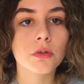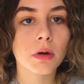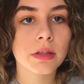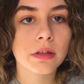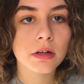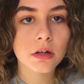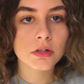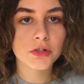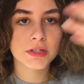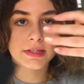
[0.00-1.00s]
So I think
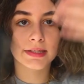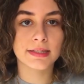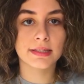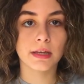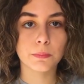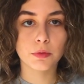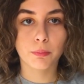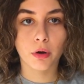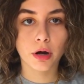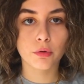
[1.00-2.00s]
I'll just skip the
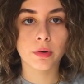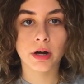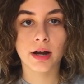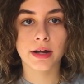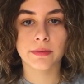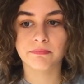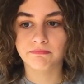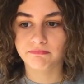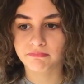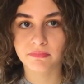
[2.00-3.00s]
part where I
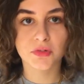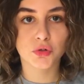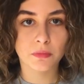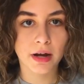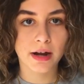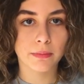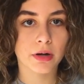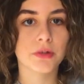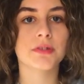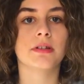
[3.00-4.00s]
do my
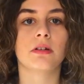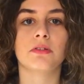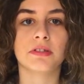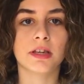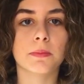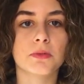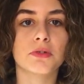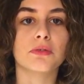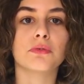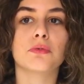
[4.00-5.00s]
eyebrows and I'll skip
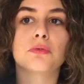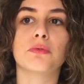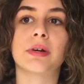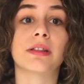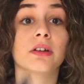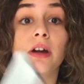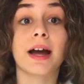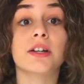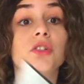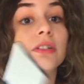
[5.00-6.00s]
to when they're
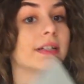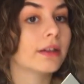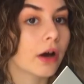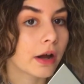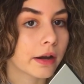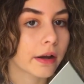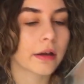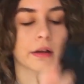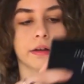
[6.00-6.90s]
actually done.